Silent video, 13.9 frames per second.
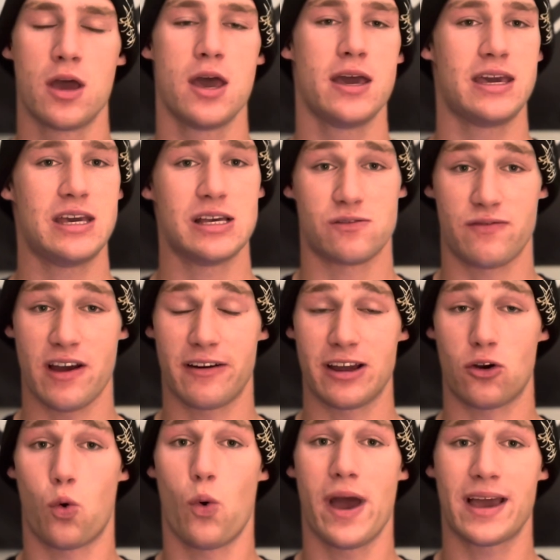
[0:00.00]
he is very
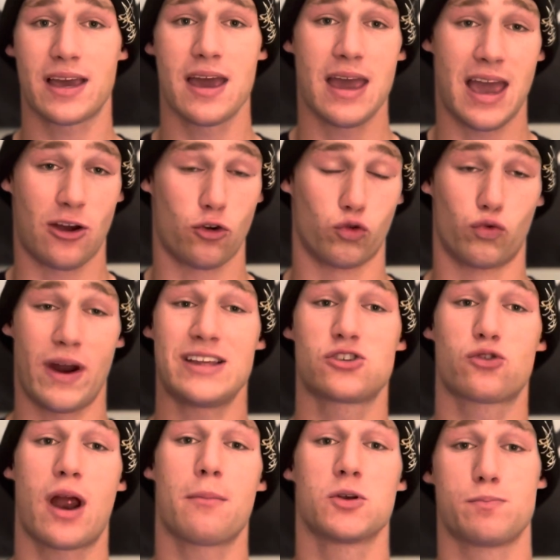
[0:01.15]
quick and great
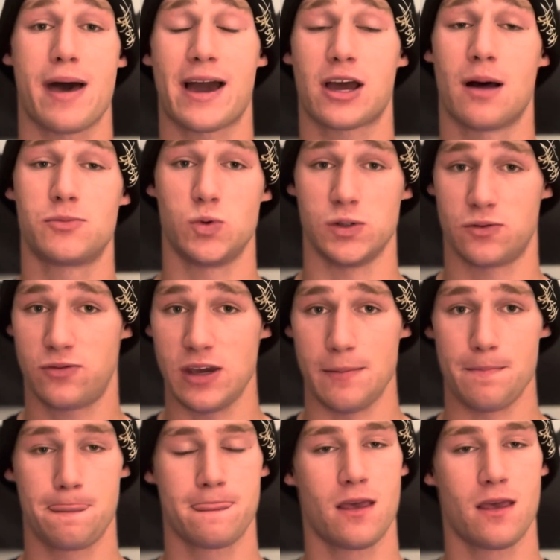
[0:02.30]
scrambles back up to his feet.